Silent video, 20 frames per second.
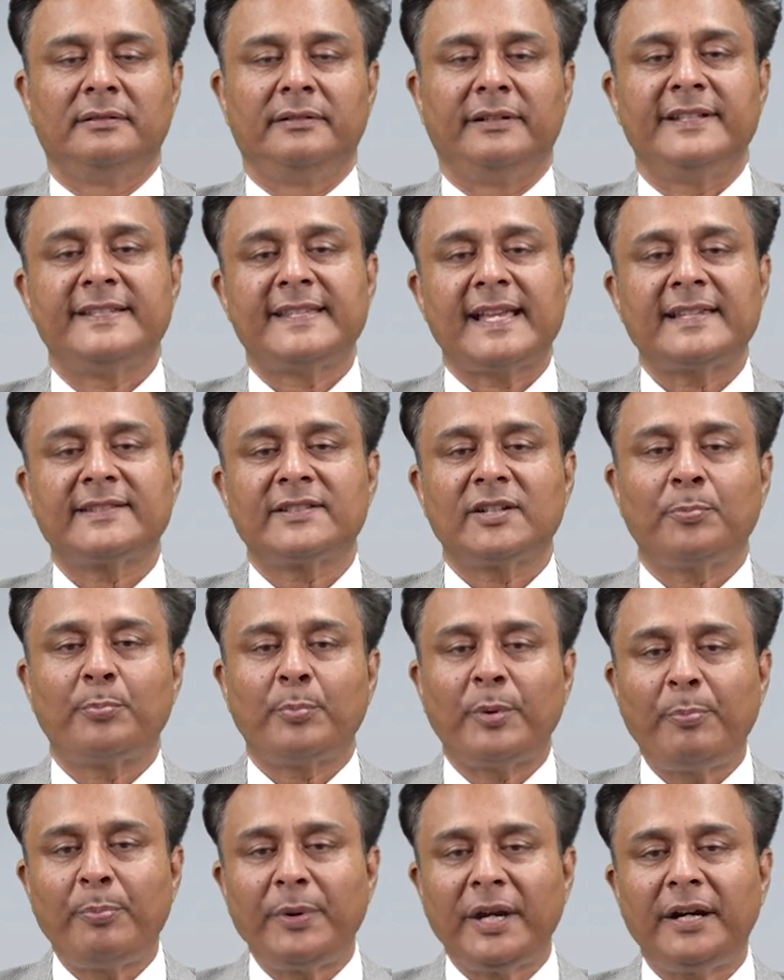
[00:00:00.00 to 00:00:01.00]
disaster
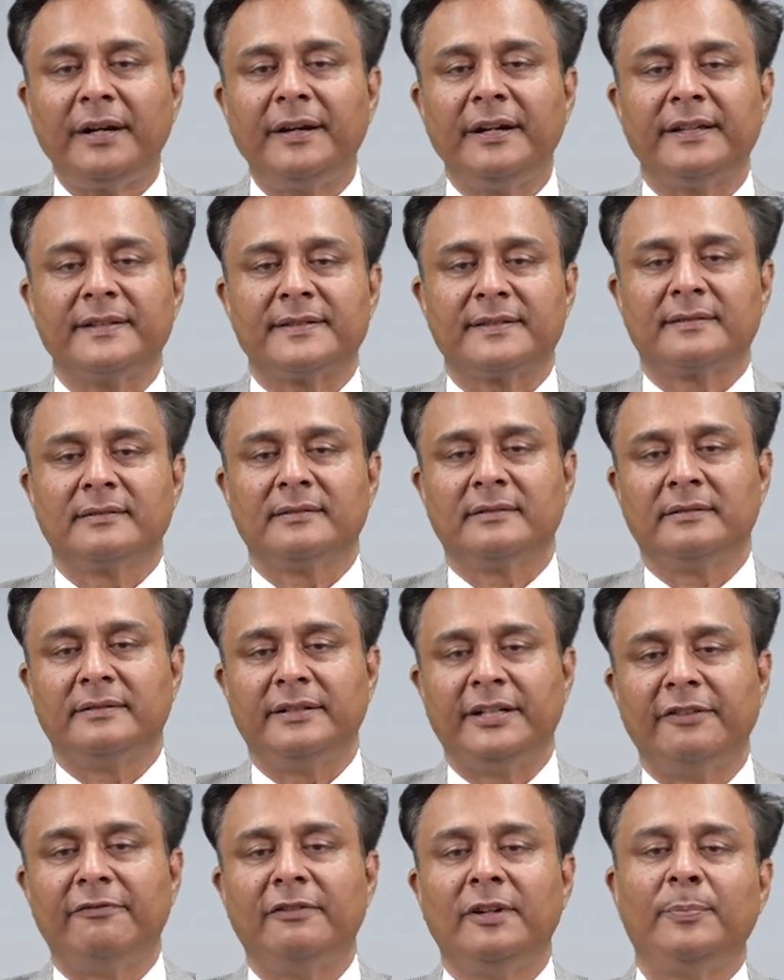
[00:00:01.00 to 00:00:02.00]
preparedness,
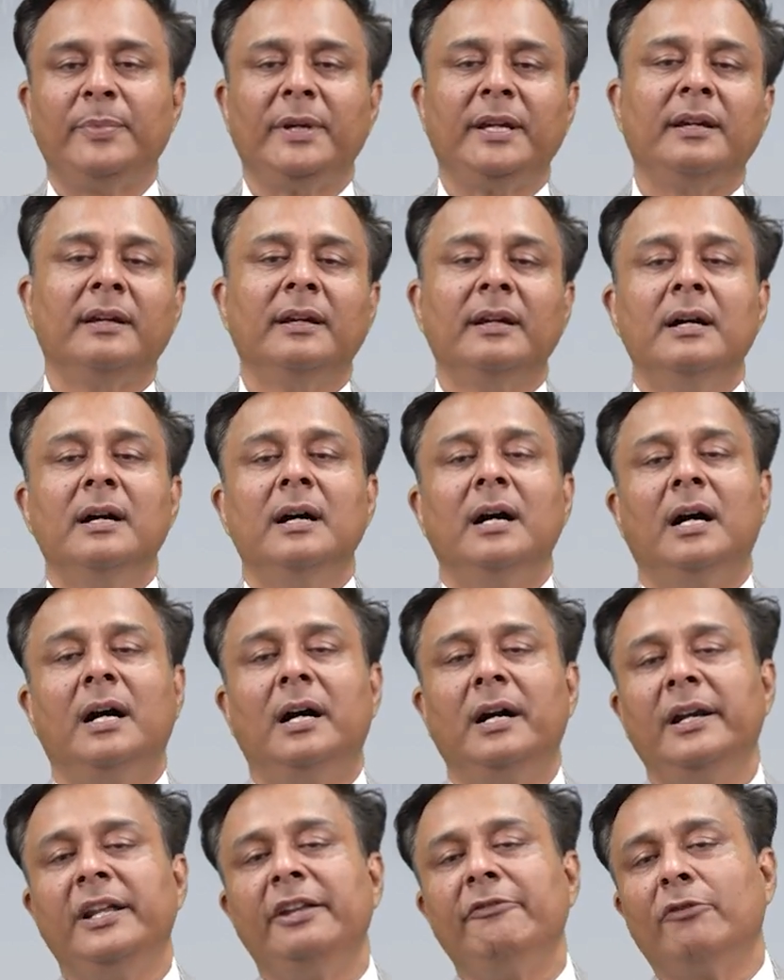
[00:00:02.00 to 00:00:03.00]
developing
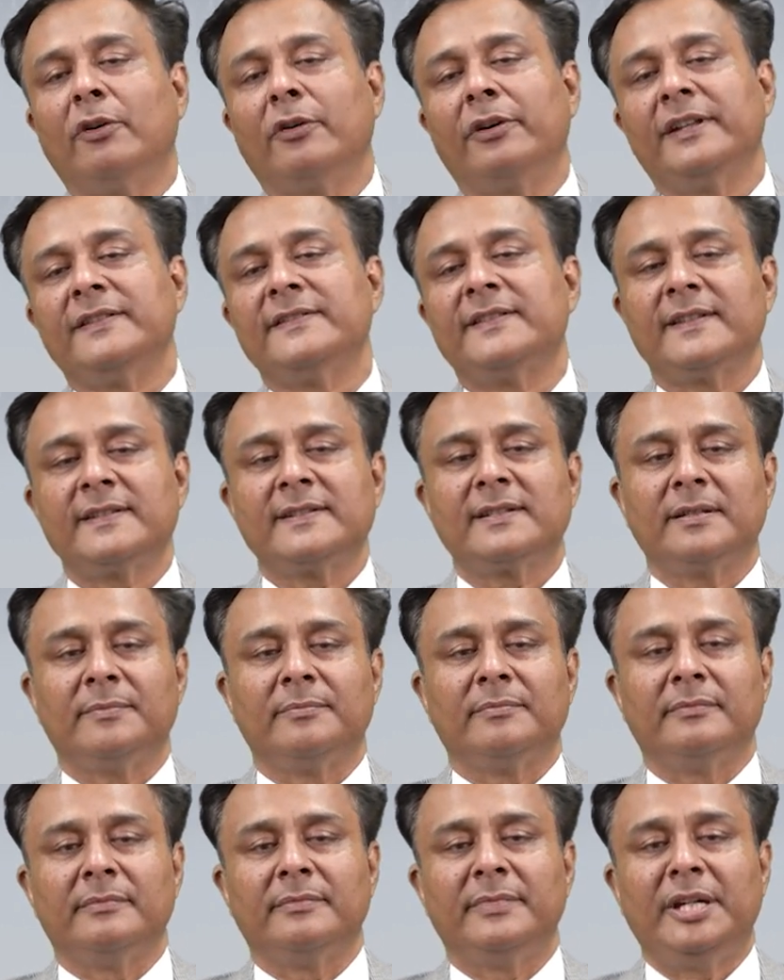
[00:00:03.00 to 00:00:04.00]
early warning
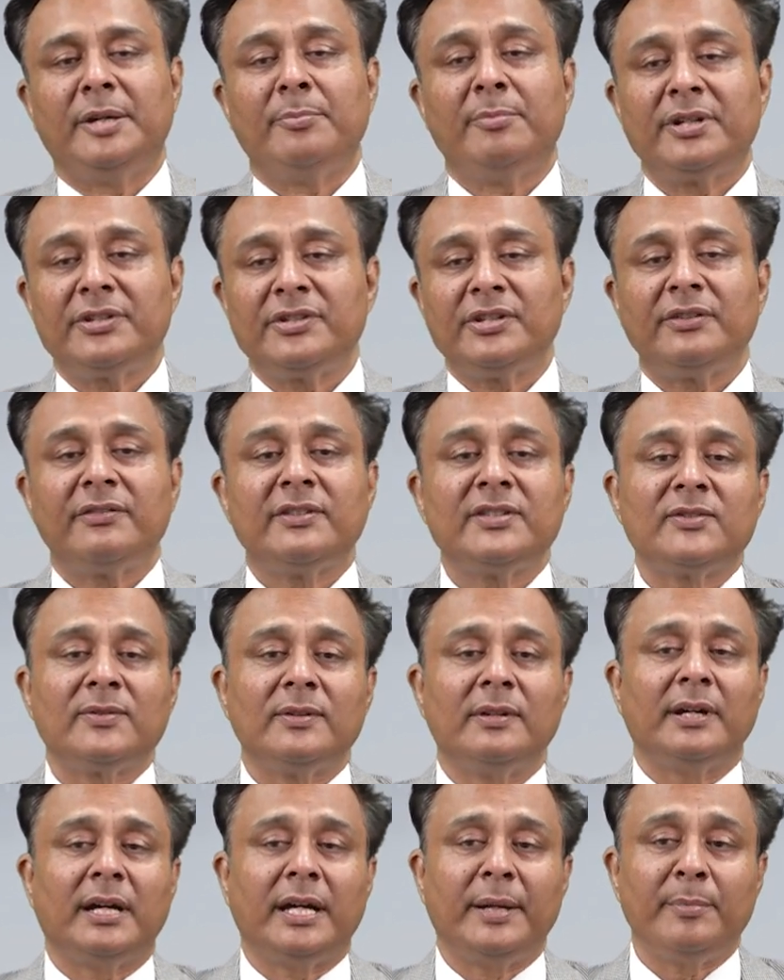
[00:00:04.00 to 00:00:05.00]
system,
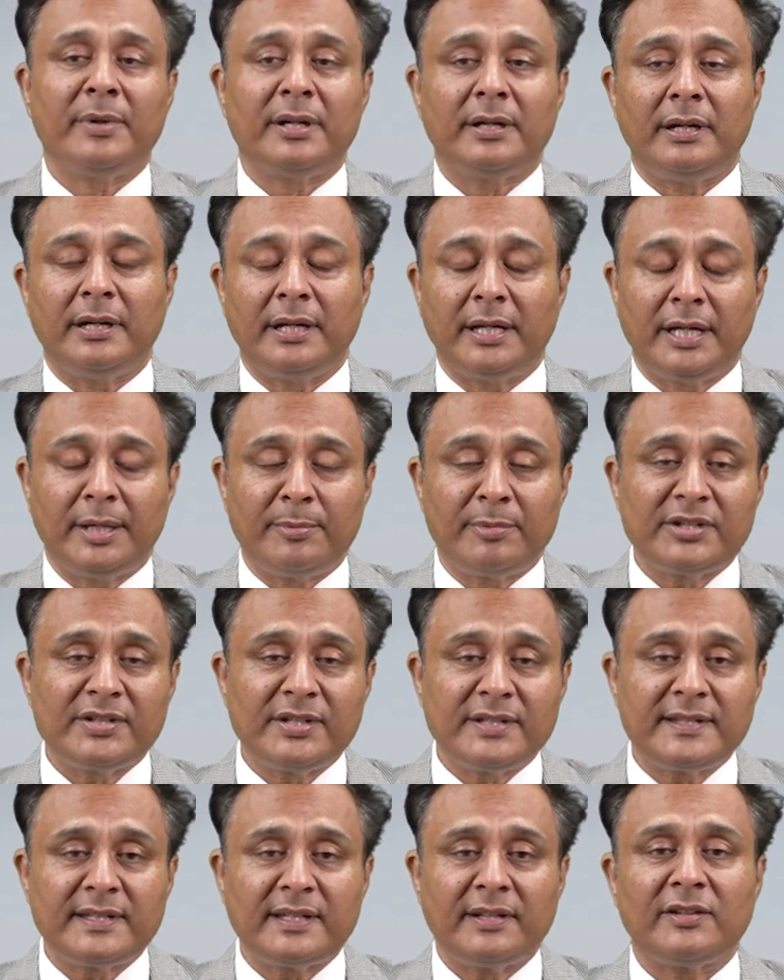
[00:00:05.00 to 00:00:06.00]

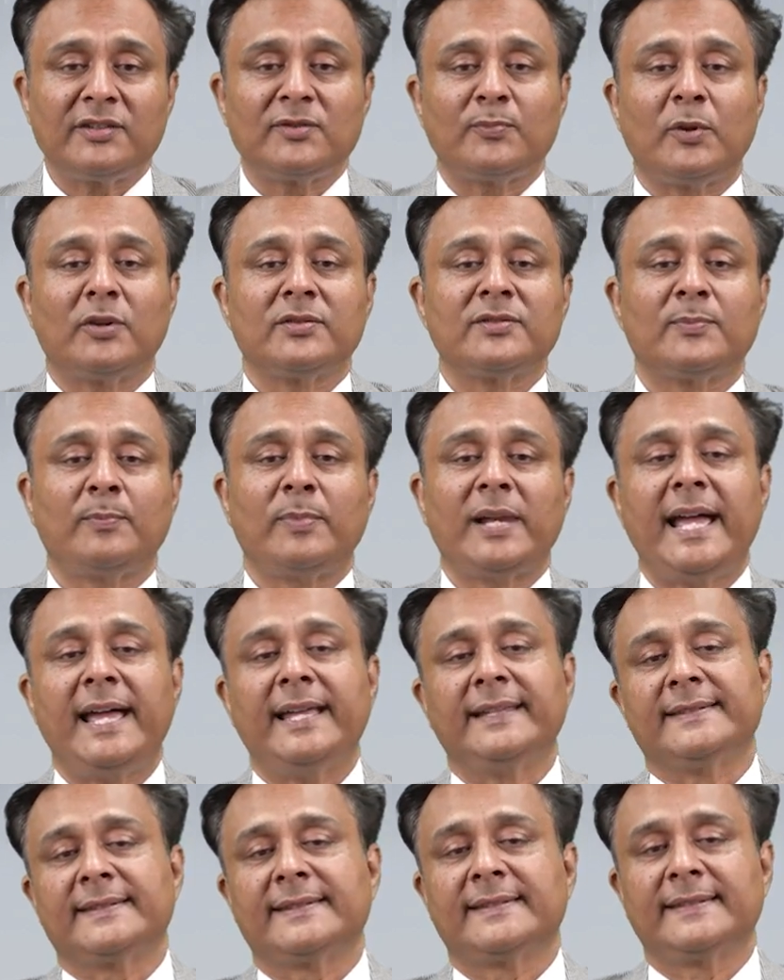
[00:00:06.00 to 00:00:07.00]
emergency response
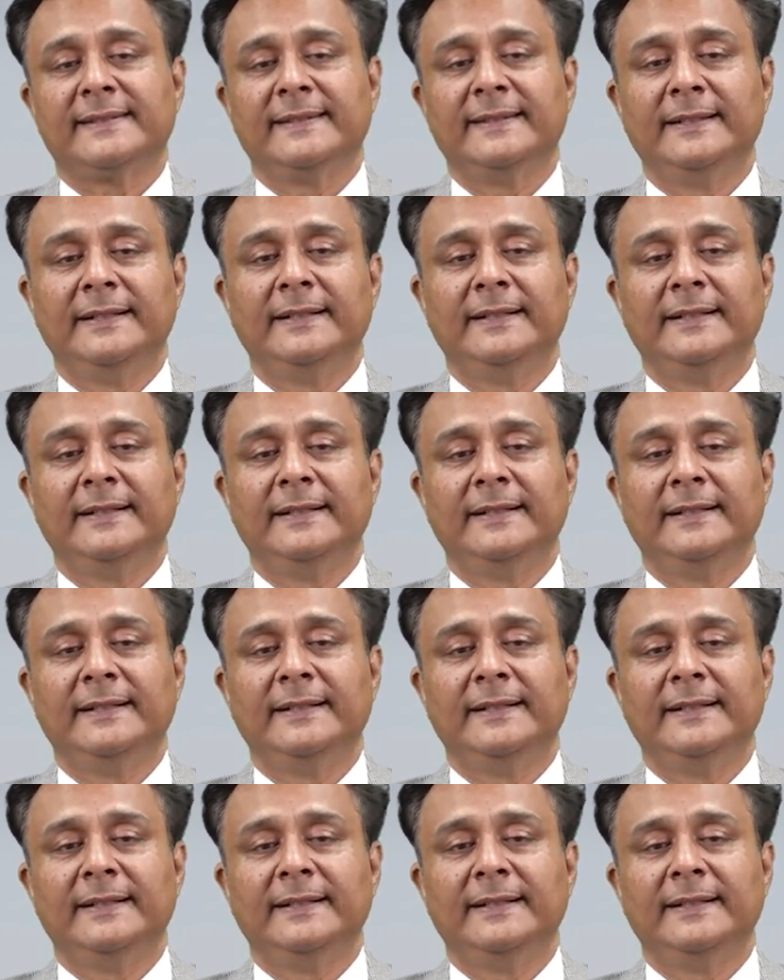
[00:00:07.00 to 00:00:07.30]
plans,